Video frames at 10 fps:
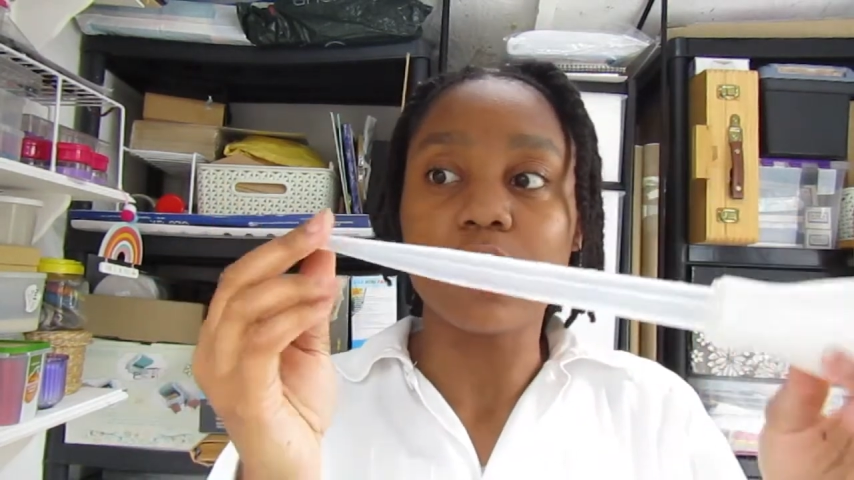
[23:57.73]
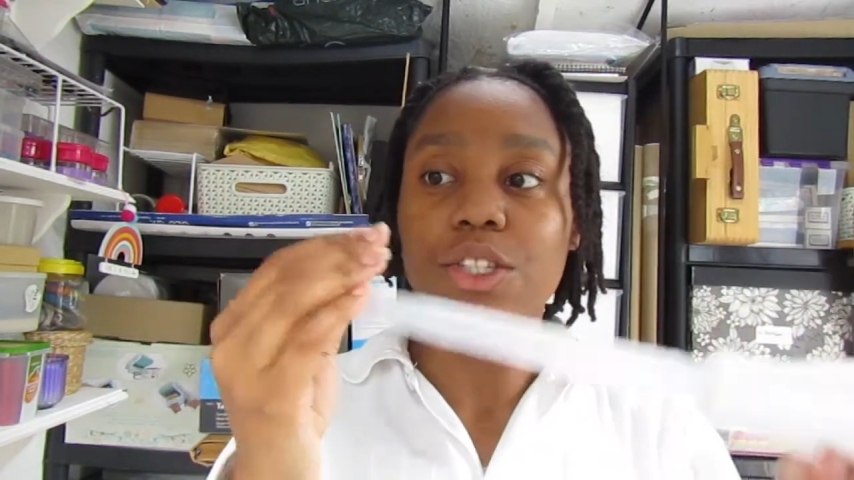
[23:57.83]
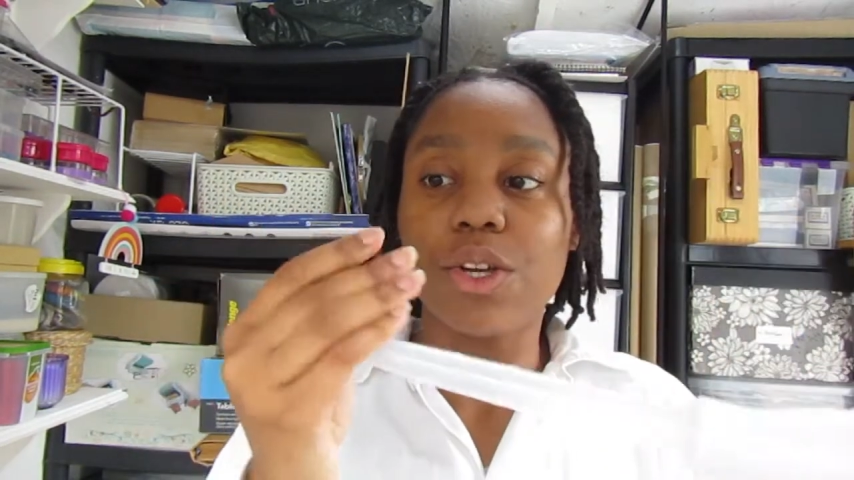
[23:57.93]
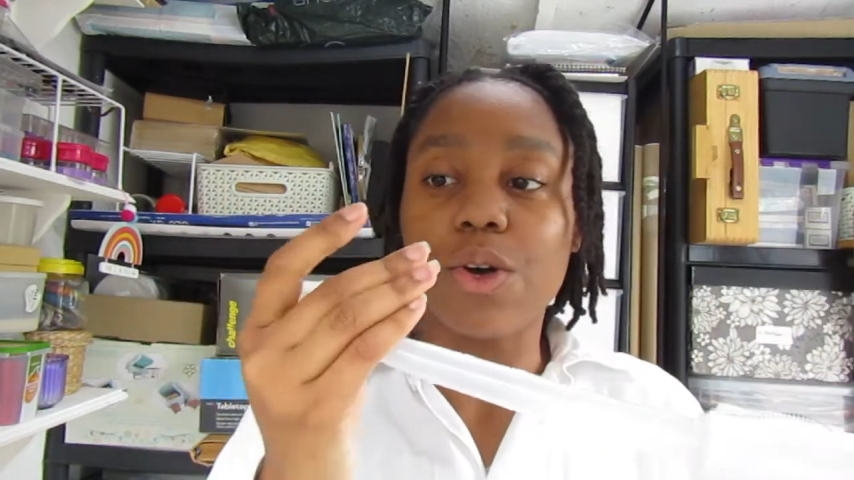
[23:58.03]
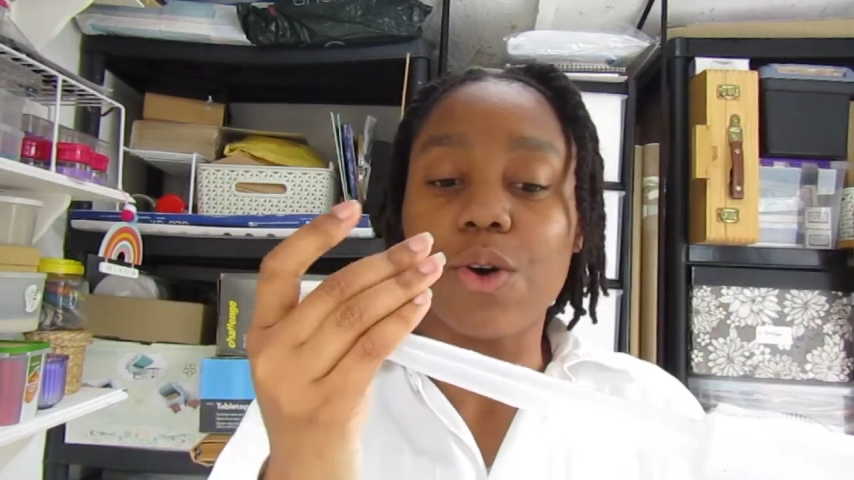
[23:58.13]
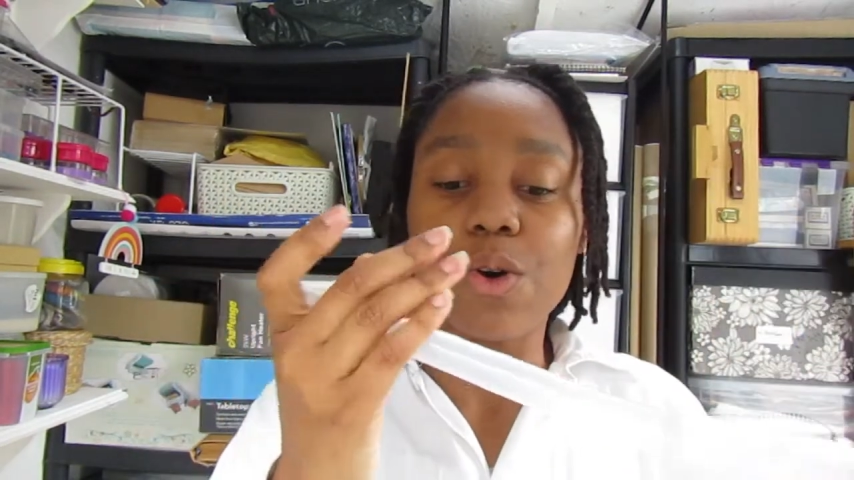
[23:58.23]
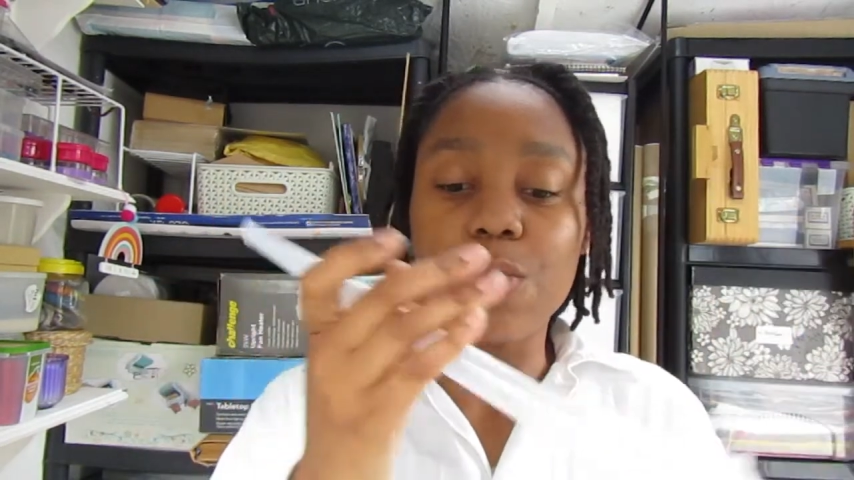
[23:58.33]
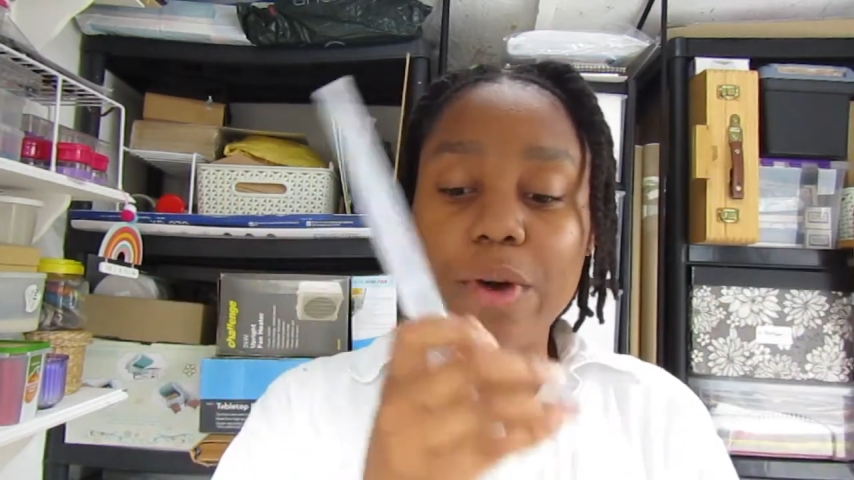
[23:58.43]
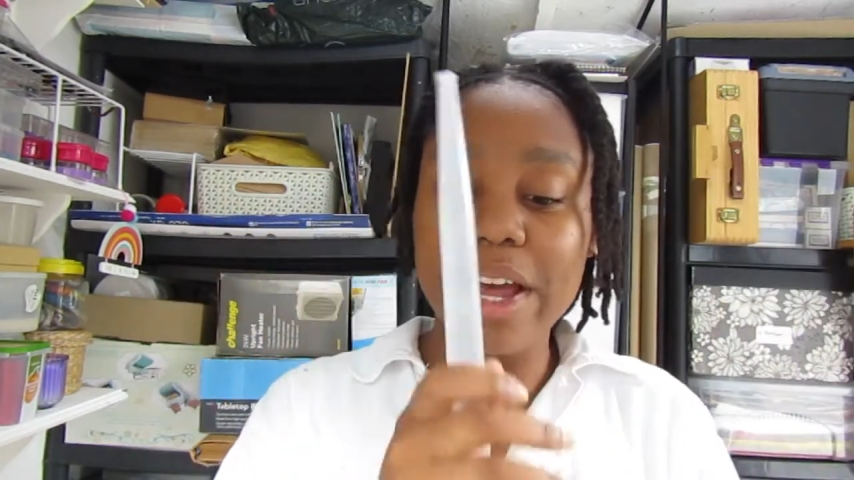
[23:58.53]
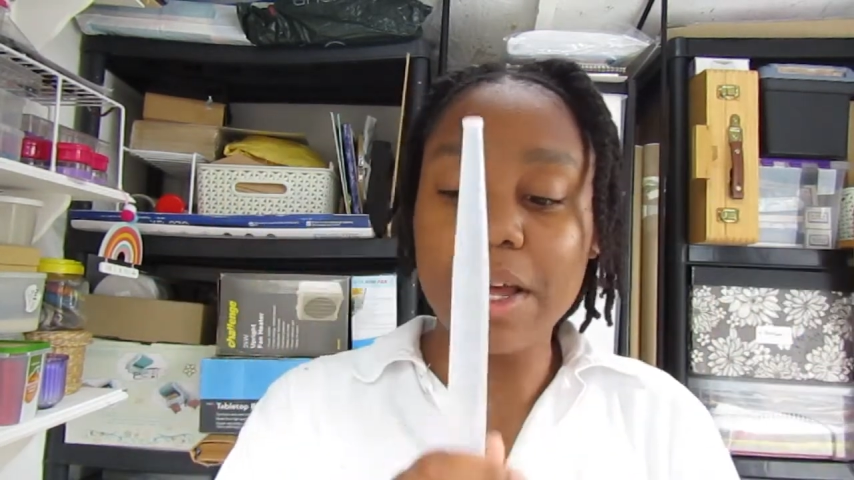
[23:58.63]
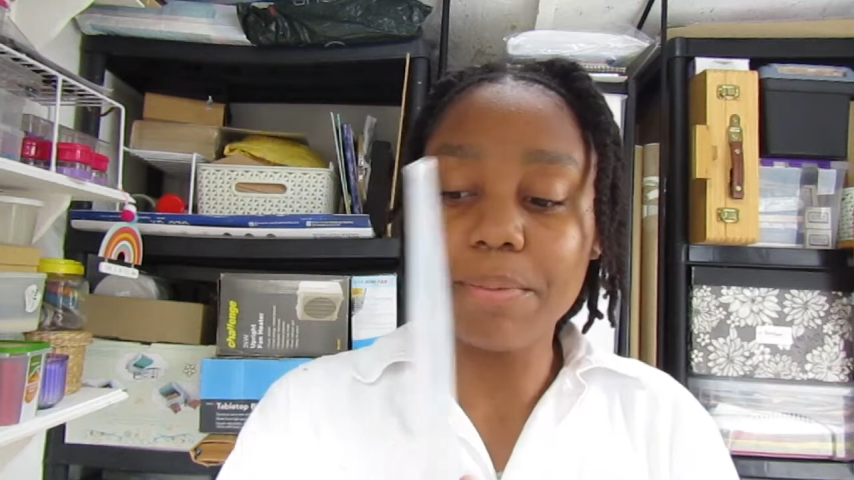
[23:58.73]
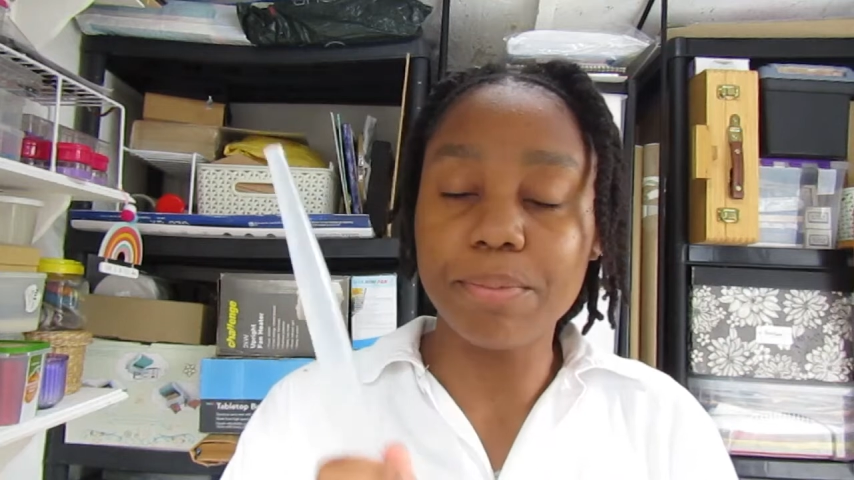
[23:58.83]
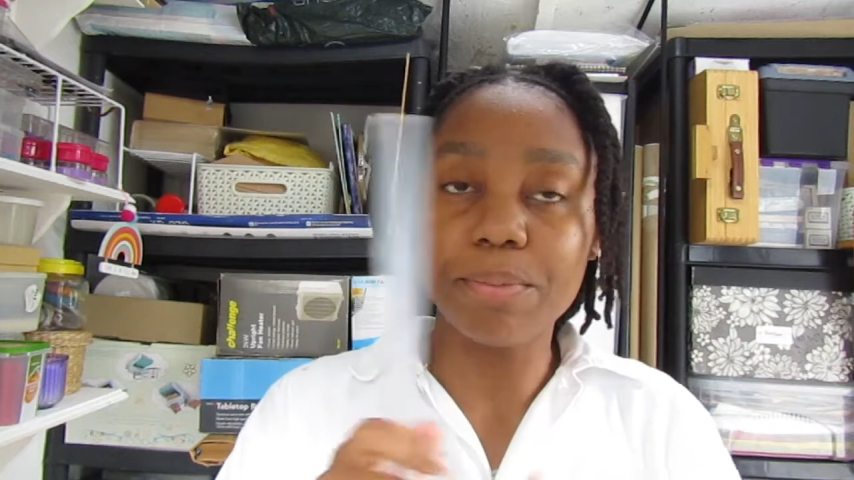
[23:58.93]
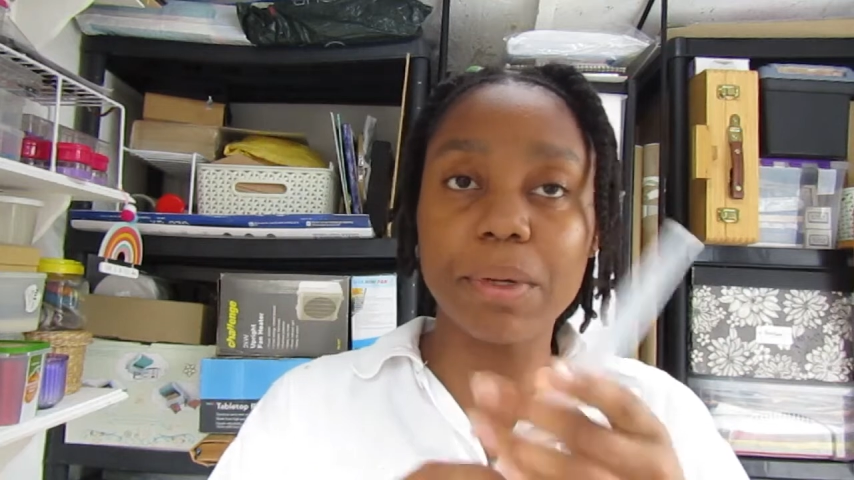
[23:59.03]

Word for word: so when I'm